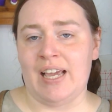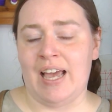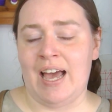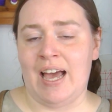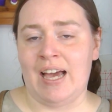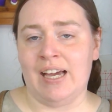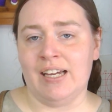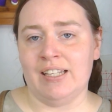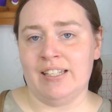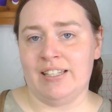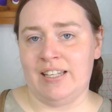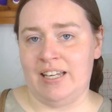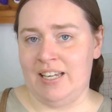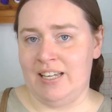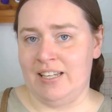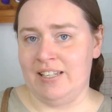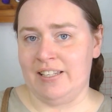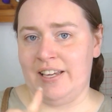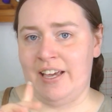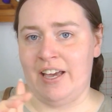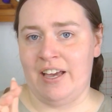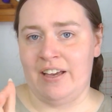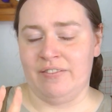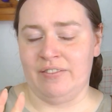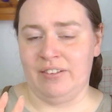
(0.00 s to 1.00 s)
axe
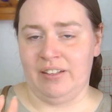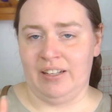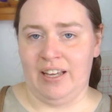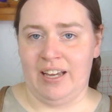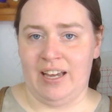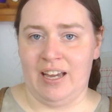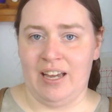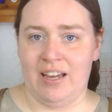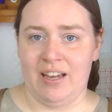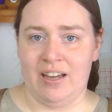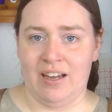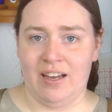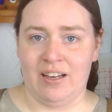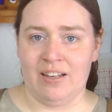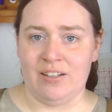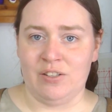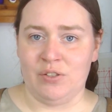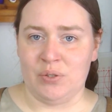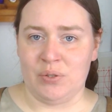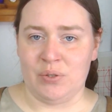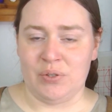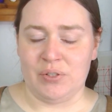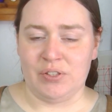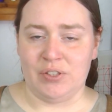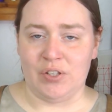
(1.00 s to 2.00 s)
is heavily
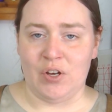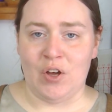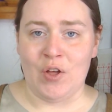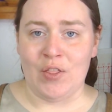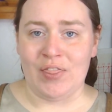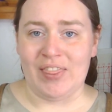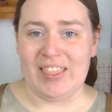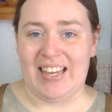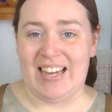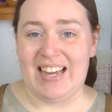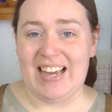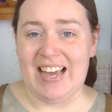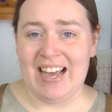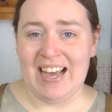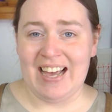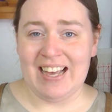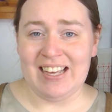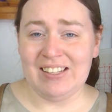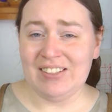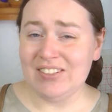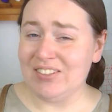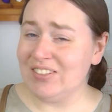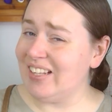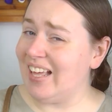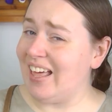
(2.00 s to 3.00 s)
adorned on the
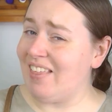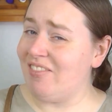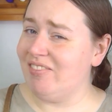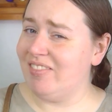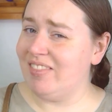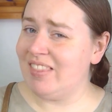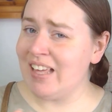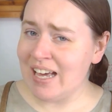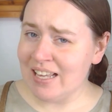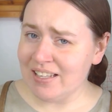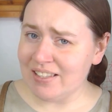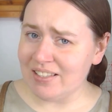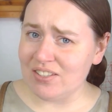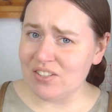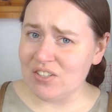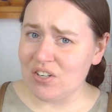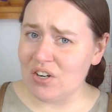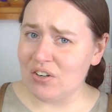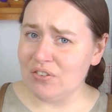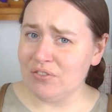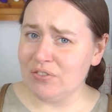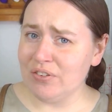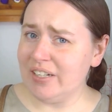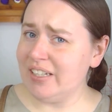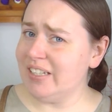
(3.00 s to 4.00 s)
handle, and that's
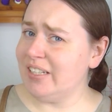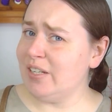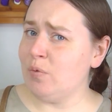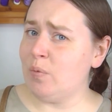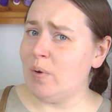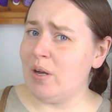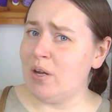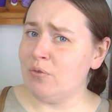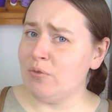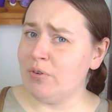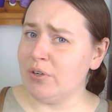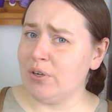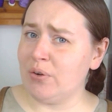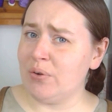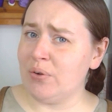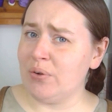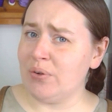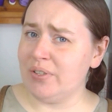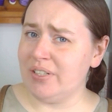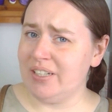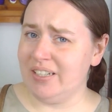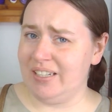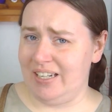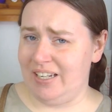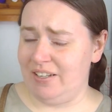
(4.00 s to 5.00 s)
not really well
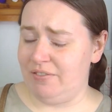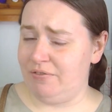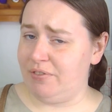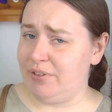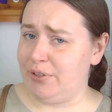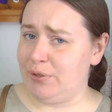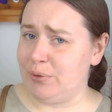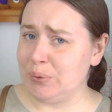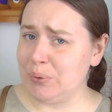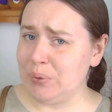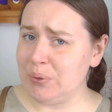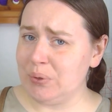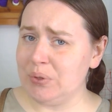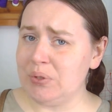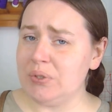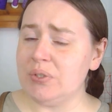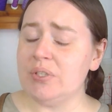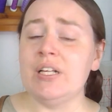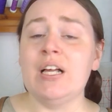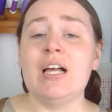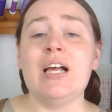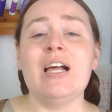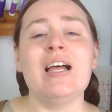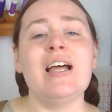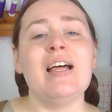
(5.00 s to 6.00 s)
recorded, if at
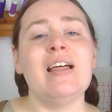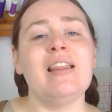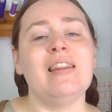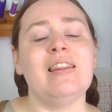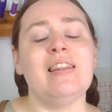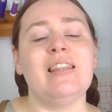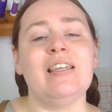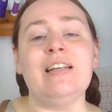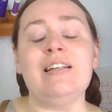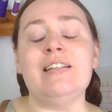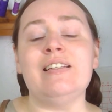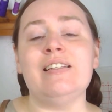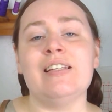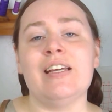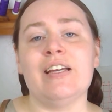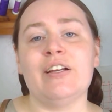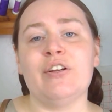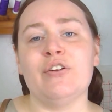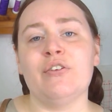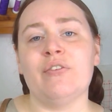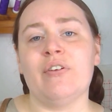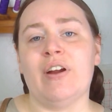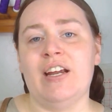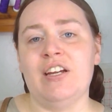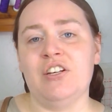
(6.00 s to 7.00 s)
all, the
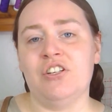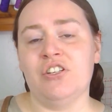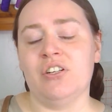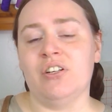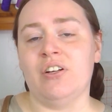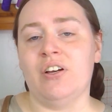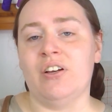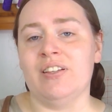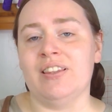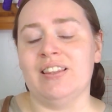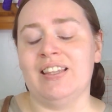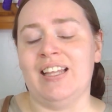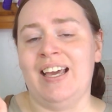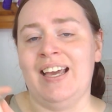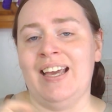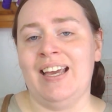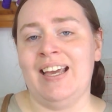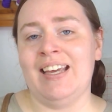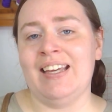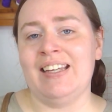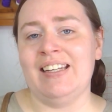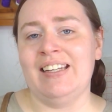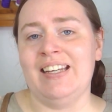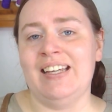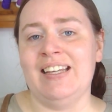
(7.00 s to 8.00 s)
decoration on the
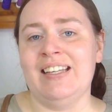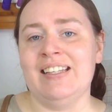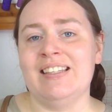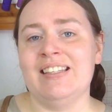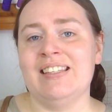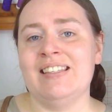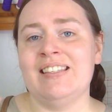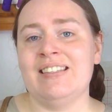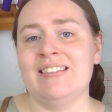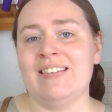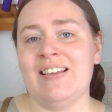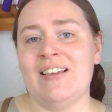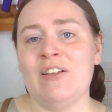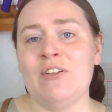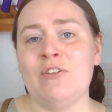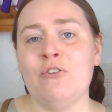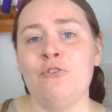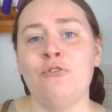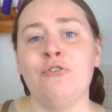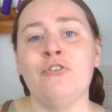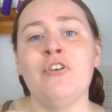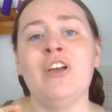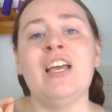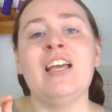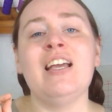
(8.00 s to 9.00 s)
head
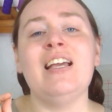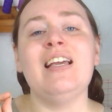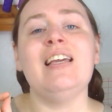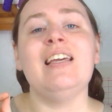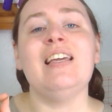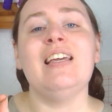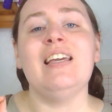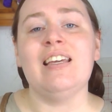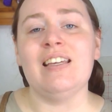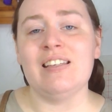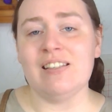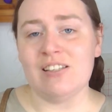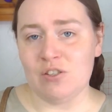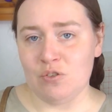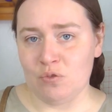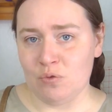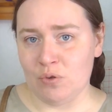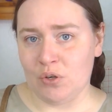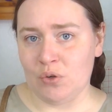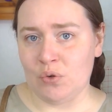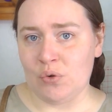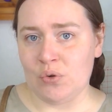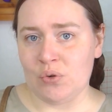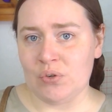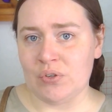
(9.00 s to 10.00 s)
itself is
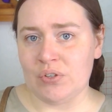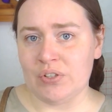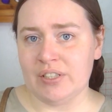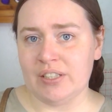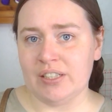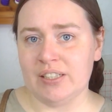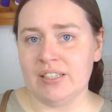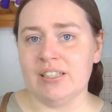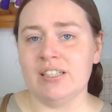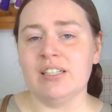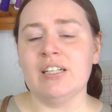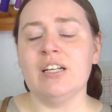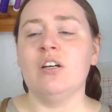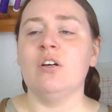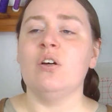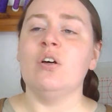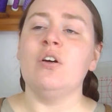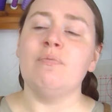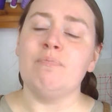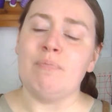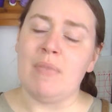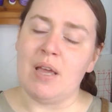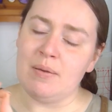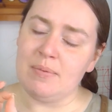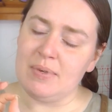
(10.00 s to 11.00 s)
recorded.
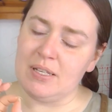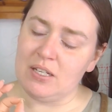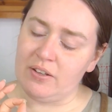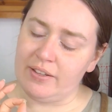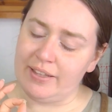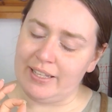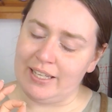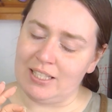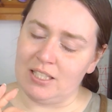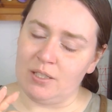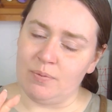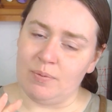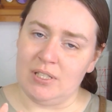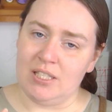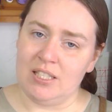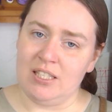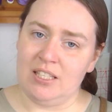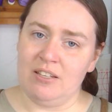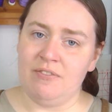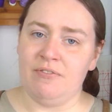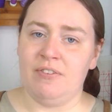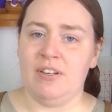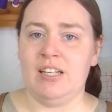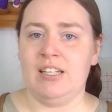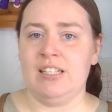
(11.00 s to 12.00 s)
Maybe not that
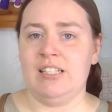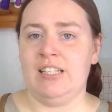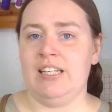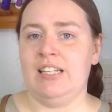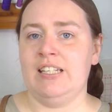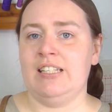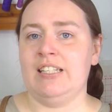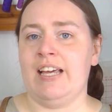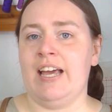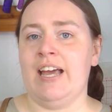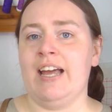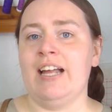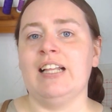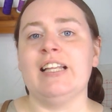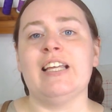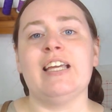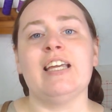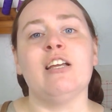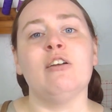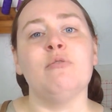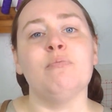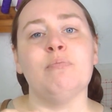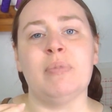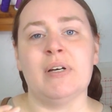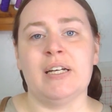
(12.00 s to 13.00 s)
specific
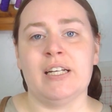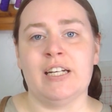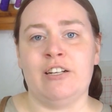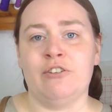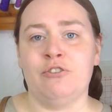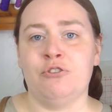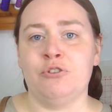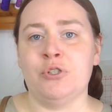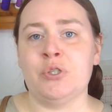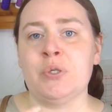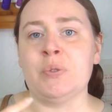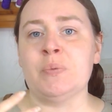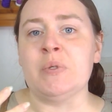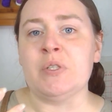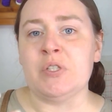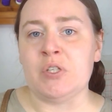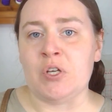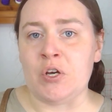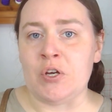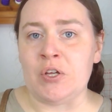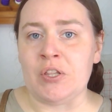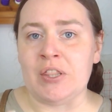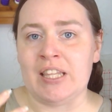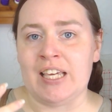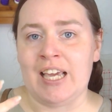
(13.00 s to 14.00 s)
detailing, but adornments
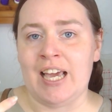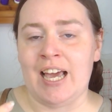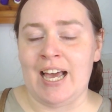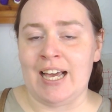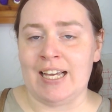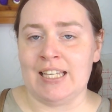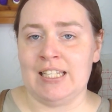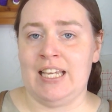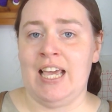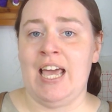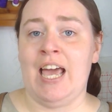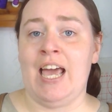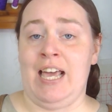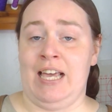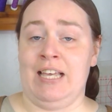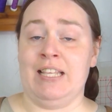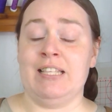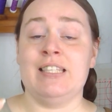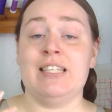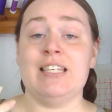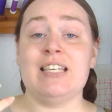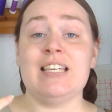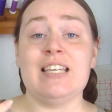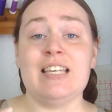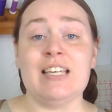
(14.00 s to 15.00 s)
on the axe
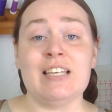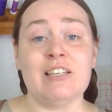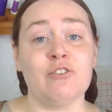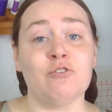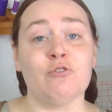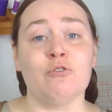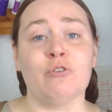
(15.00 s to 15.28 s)
heads is